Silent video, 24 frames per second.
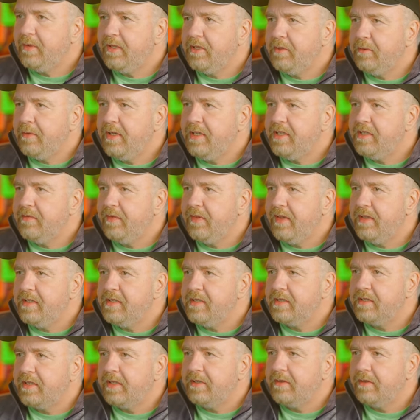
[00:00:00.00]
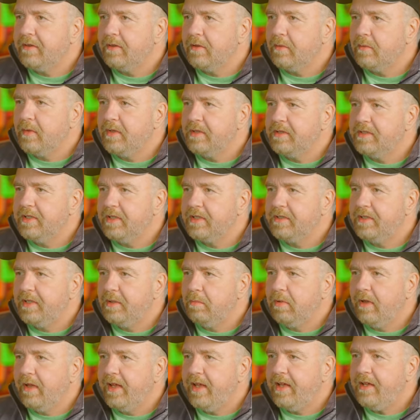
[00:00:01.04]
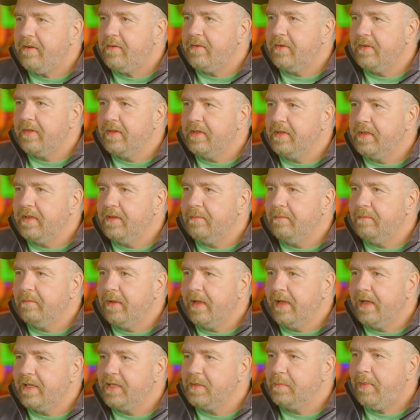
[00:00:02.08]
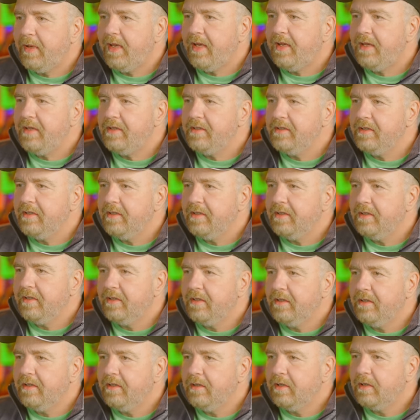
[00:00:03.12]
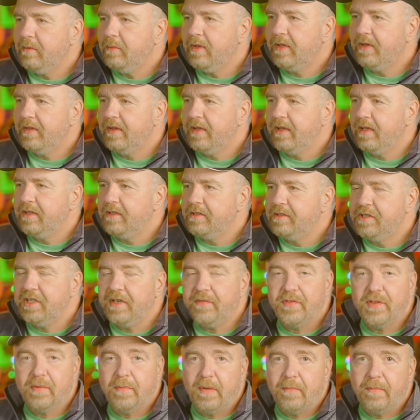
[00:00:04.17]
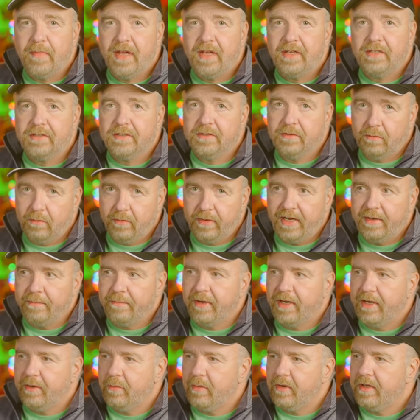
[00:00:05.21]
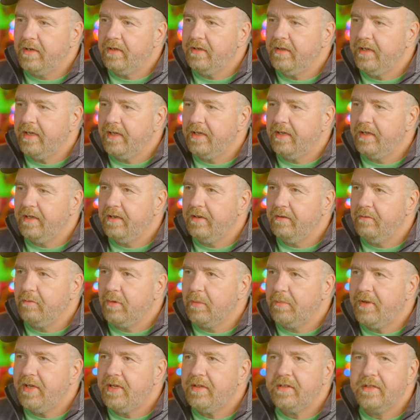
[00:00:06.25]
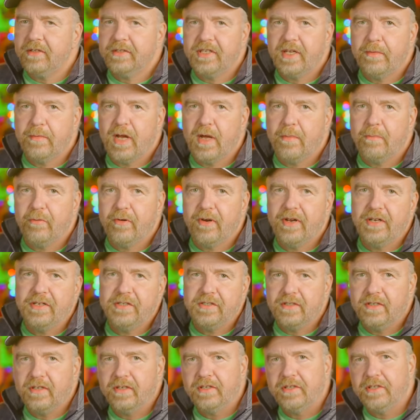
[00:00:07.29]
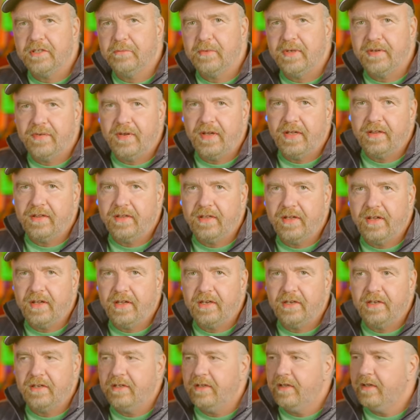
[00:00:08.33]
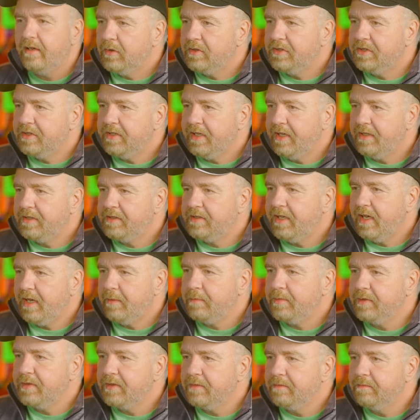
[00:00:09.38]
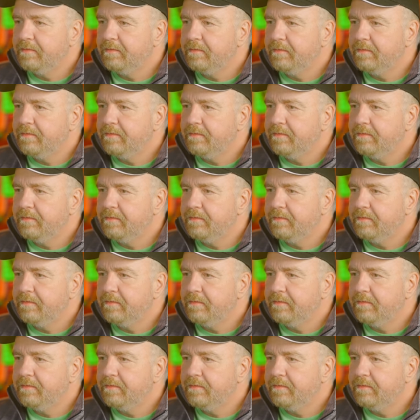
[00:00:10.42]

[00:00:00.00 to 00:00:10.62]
we do each of these, it's either the 160 blank or the blank space. We then shift the bit mask right by one and repeat the same operation until we've hit the end, which is eight steps.